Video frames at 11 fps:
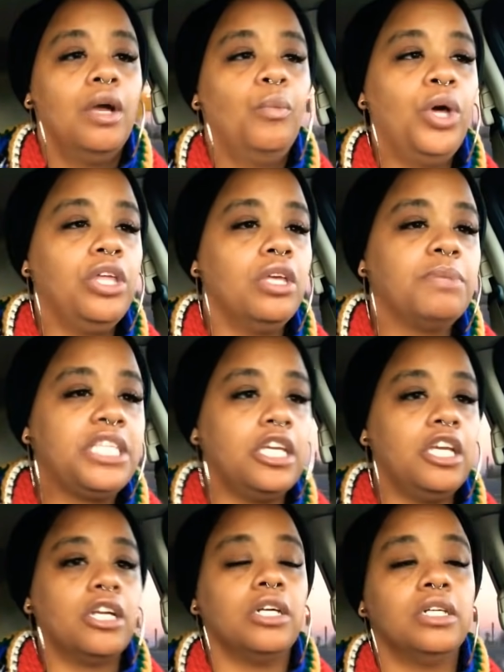William
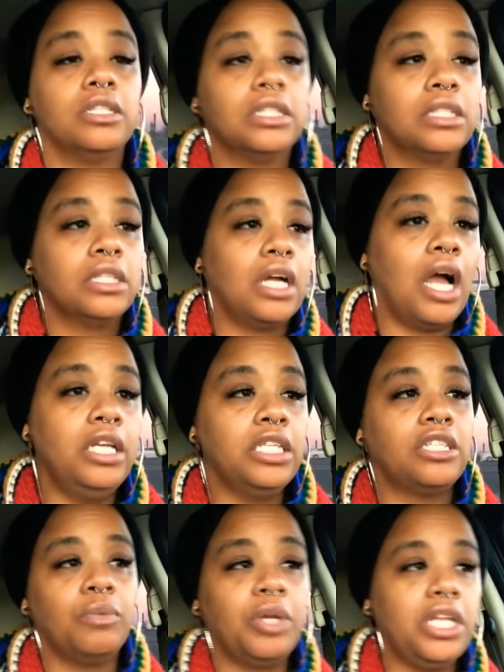Singer. I need
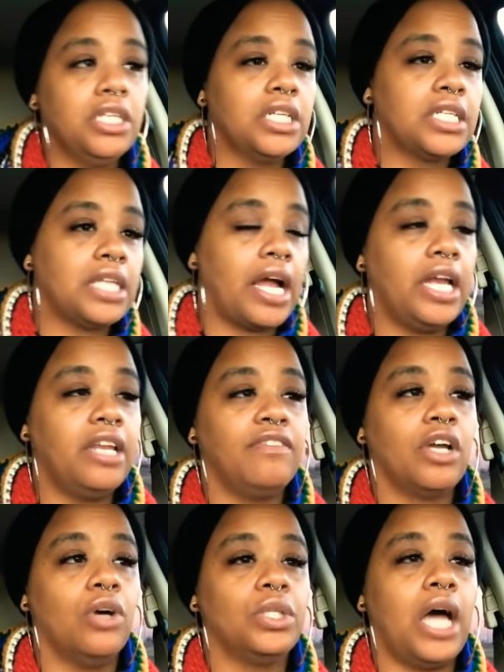to see what he looks like. I didn't
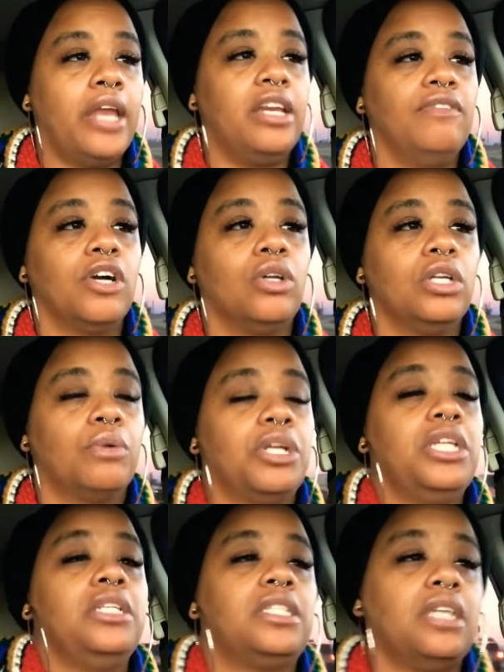even go. I didn't even go look what
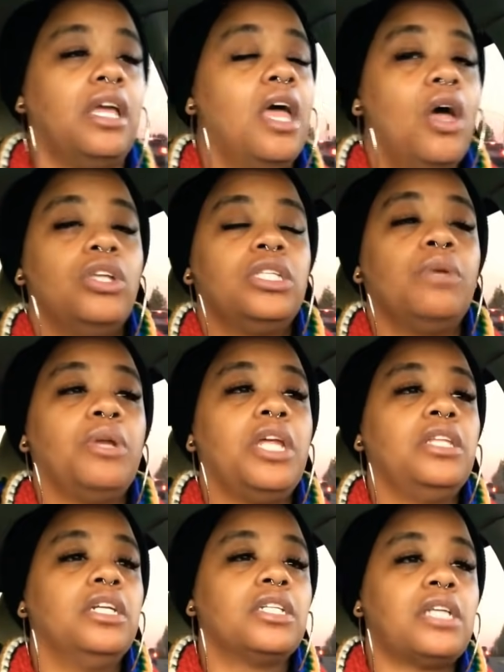he see, see what
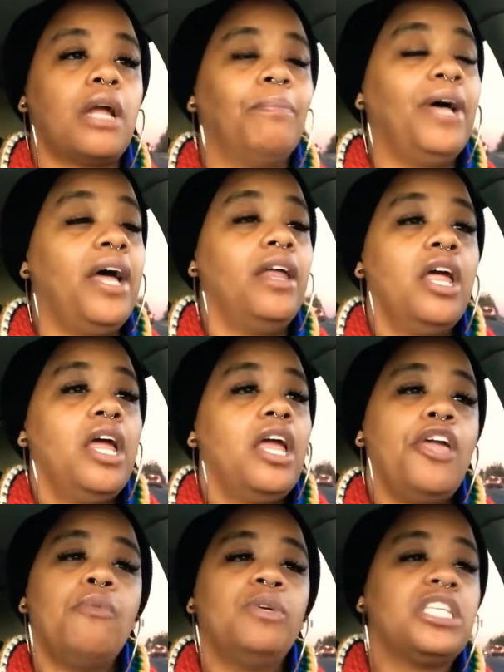he looks like. But
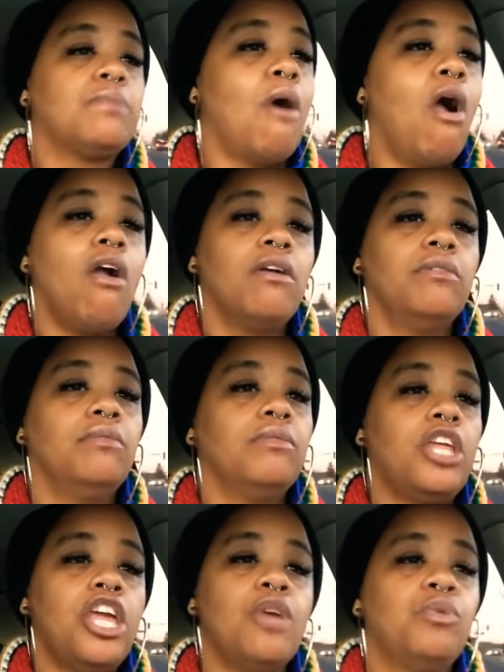he was smart.
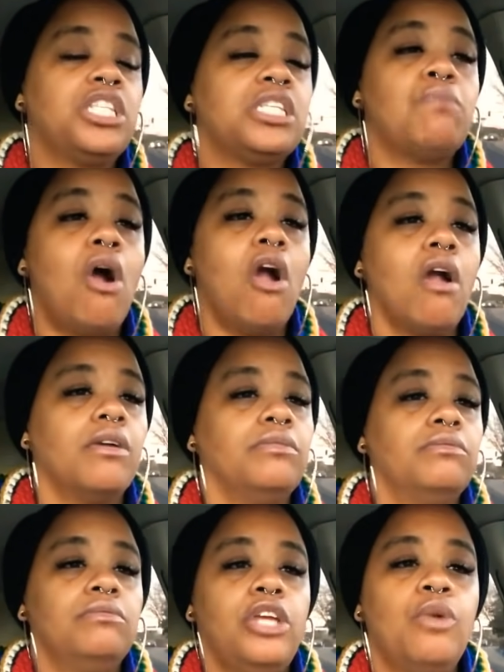He was smart.
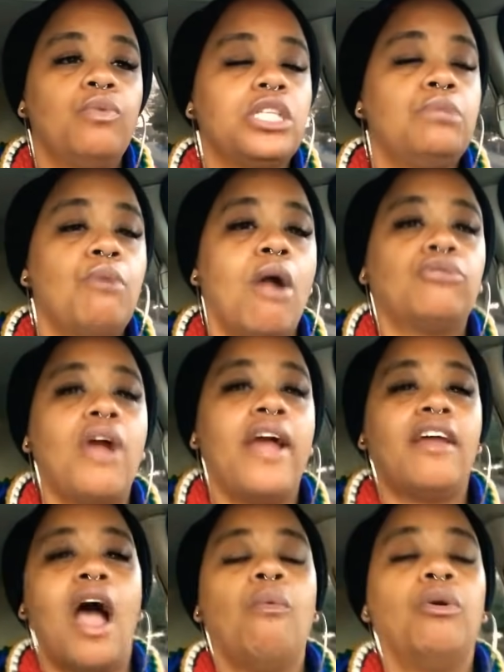He was smart. I'm trying
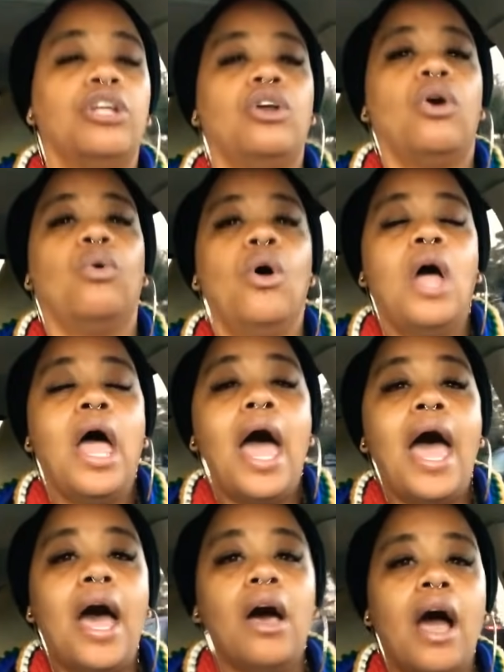to, I want to know
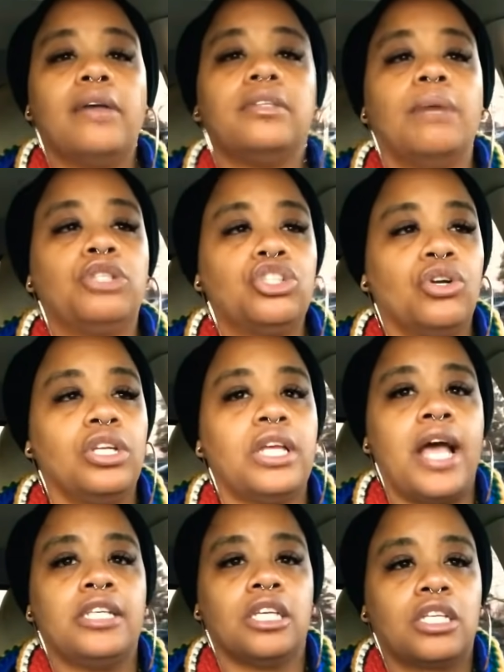how, I, am sure that
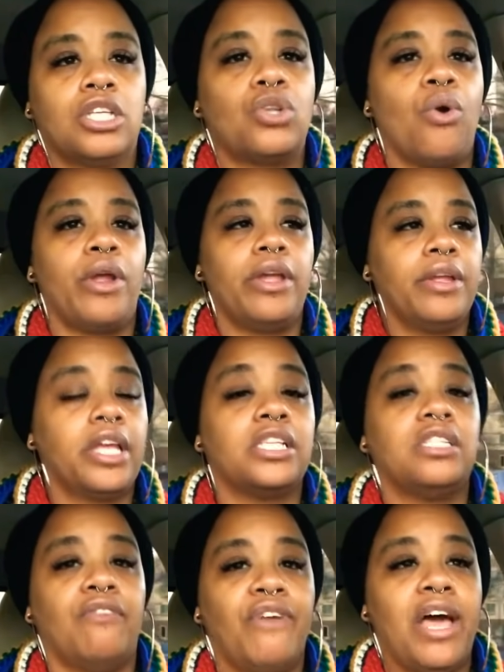as a story
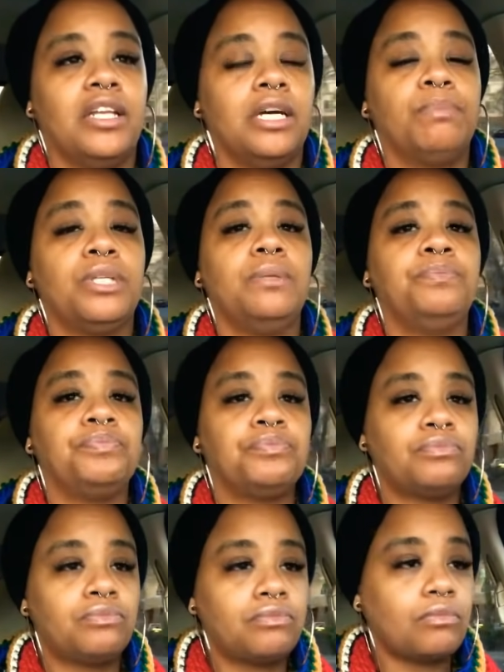gets developed
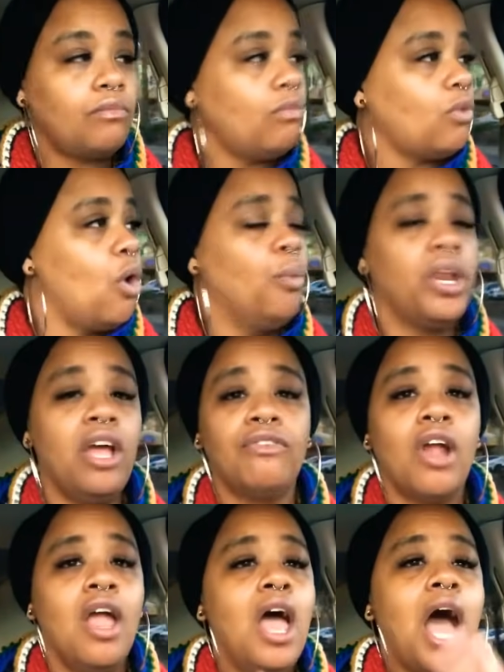or
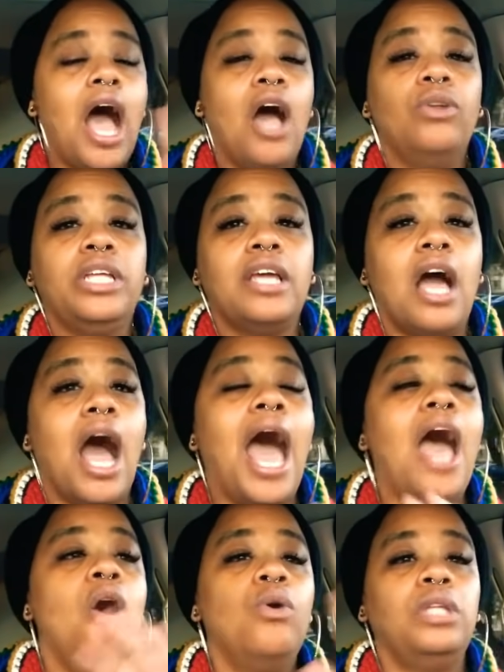whatever, I only,
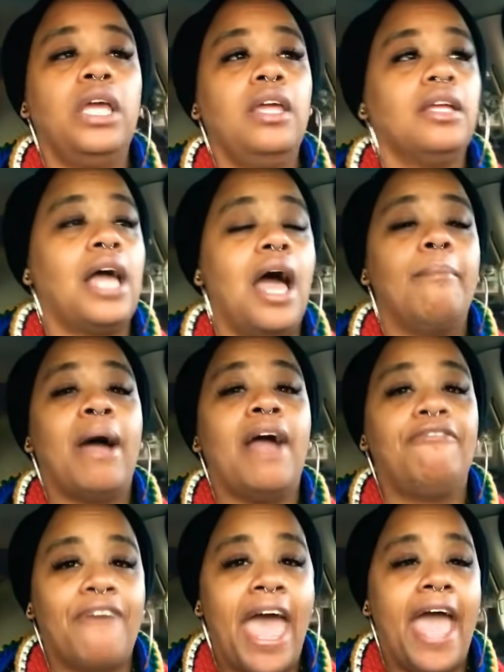I only got my
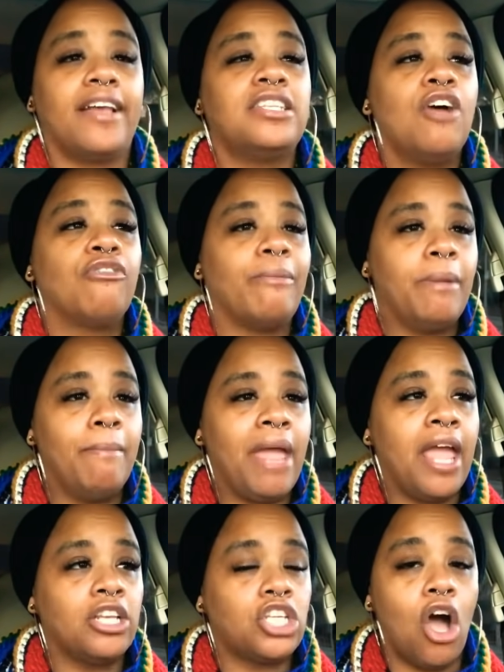facts from the
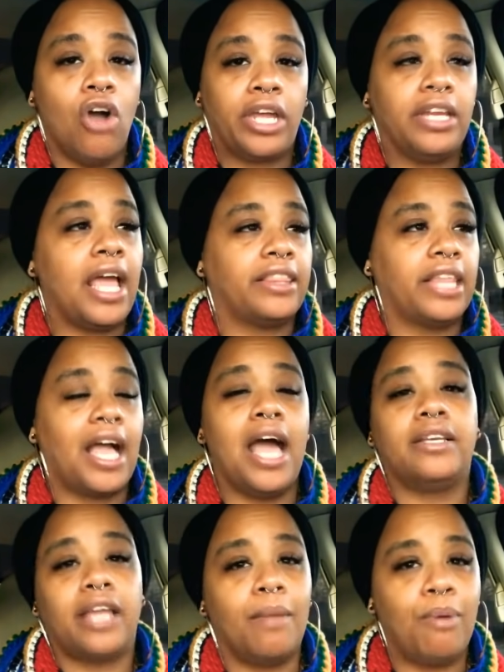man talking at the
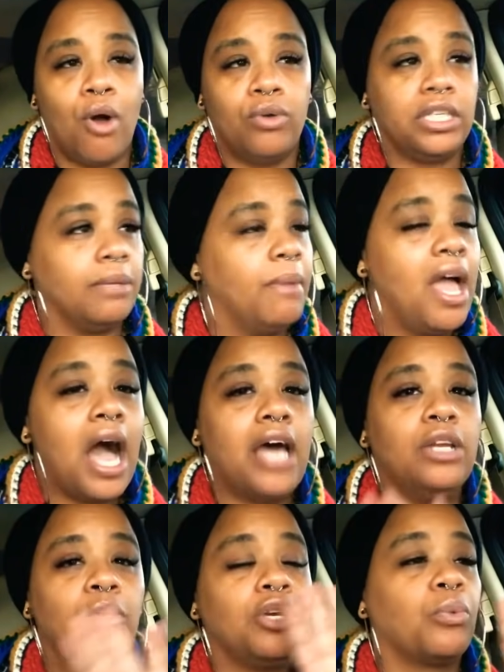goddamn podium.
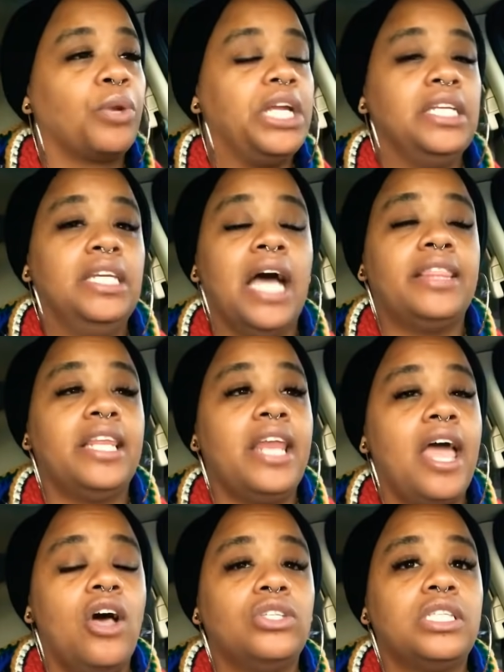I didn't want to read nothing
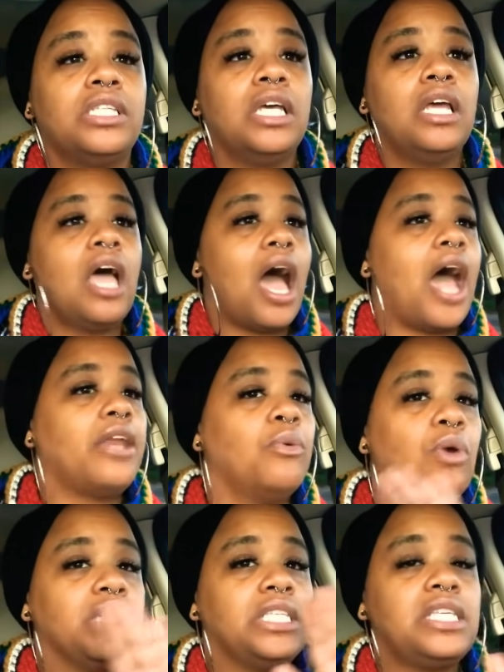else. I didn't
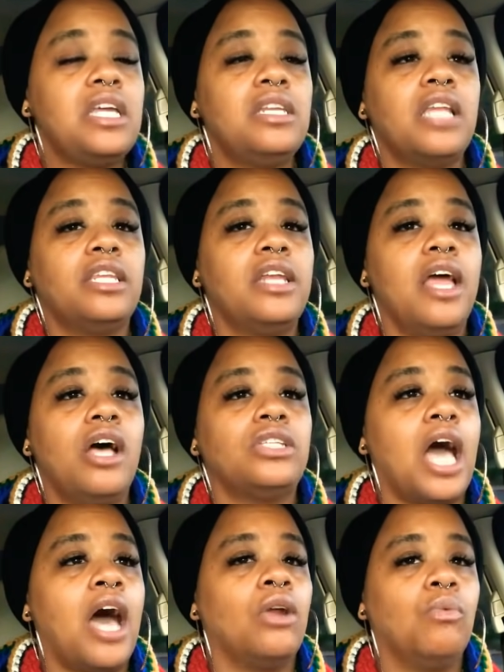want to see nothing else.
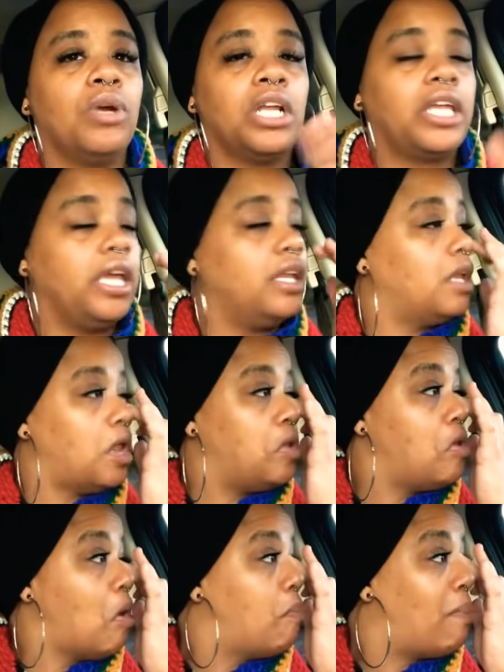I don't want to get
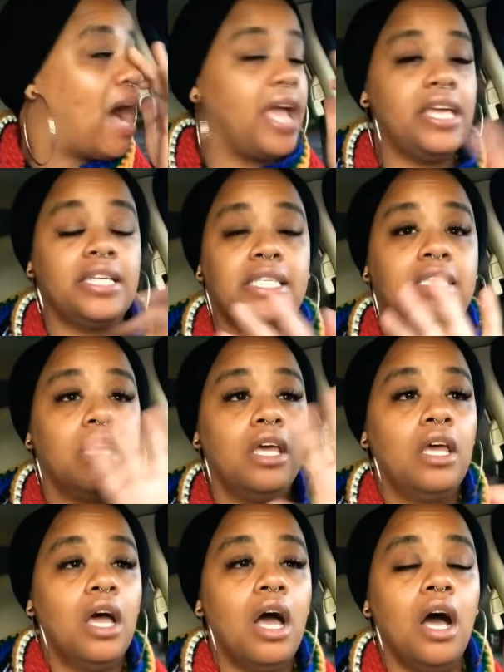no bias,
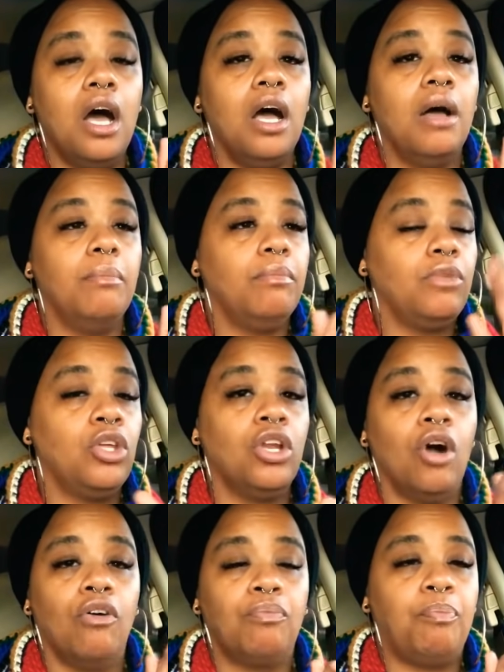um, you
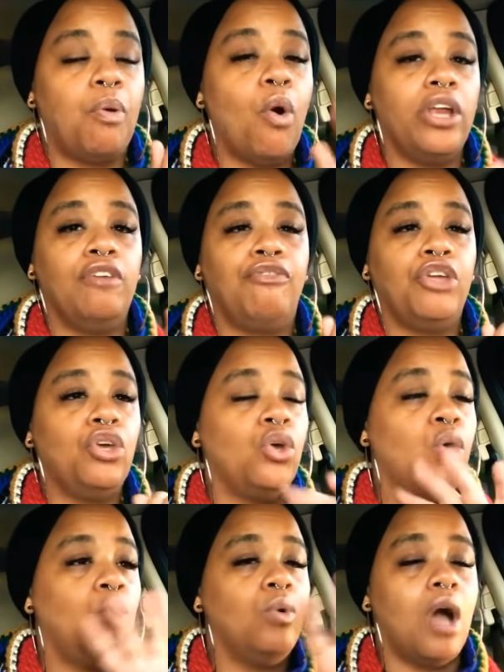know, point of
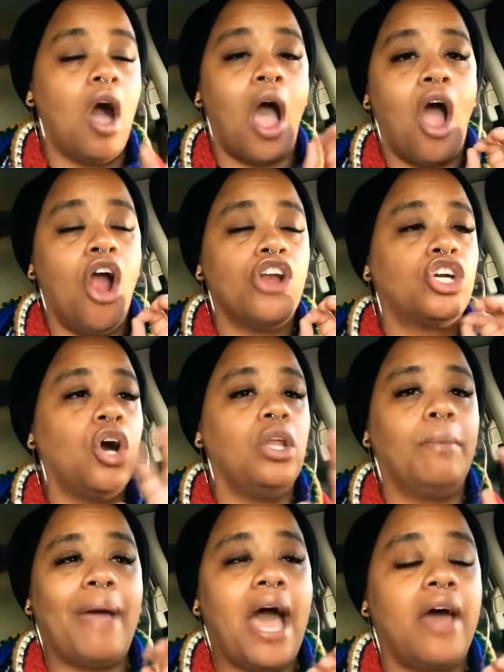view article
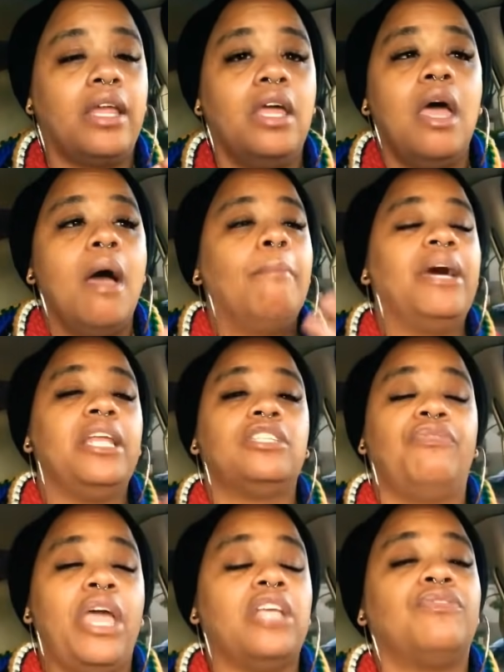about it, but it's
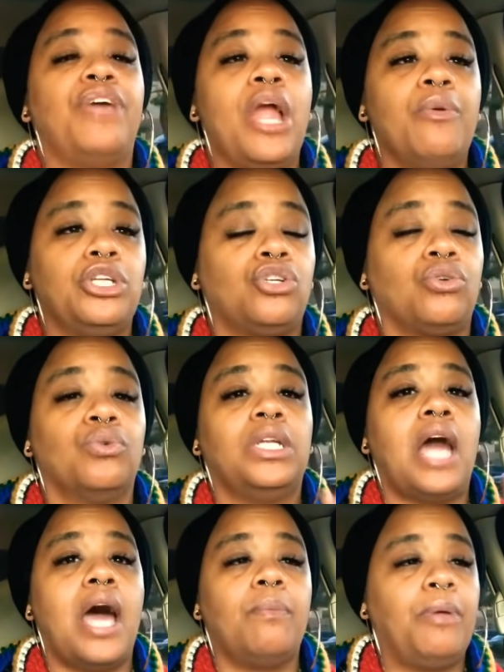it's very true. A
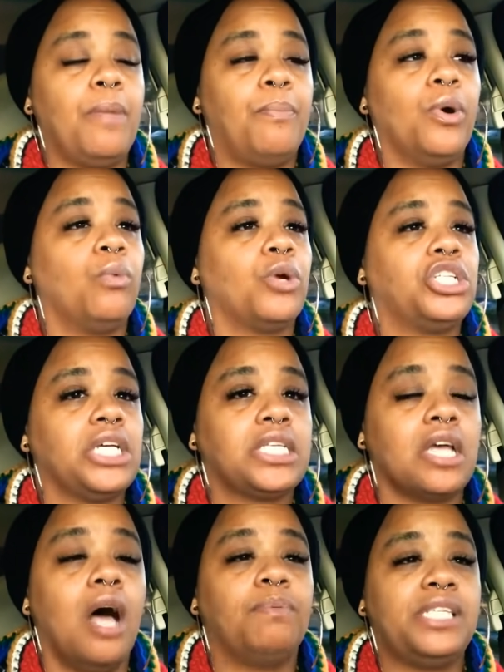lot of people were just
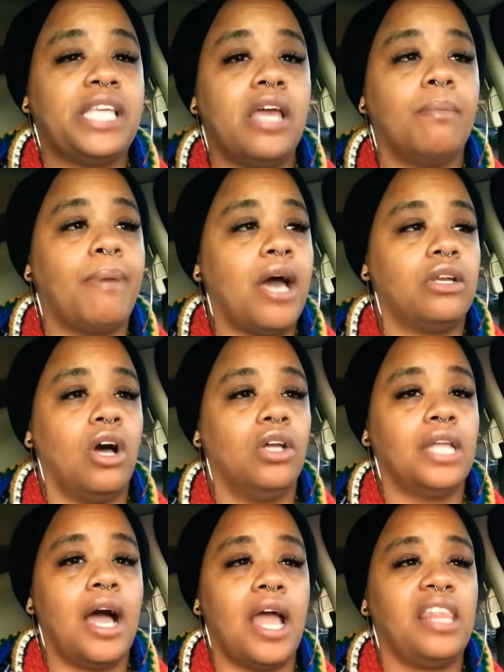upset about it
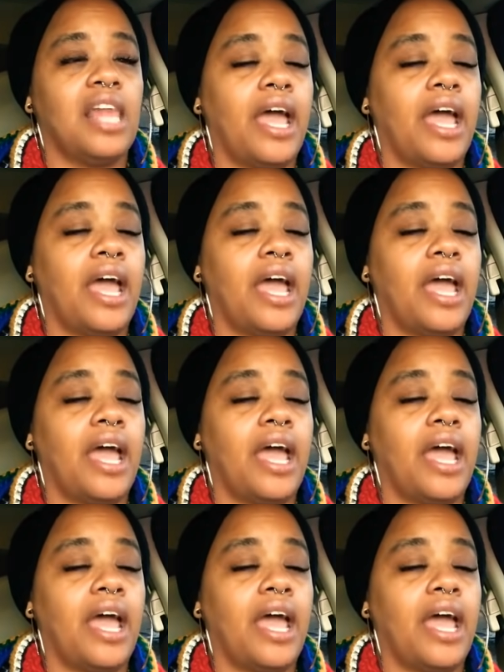online.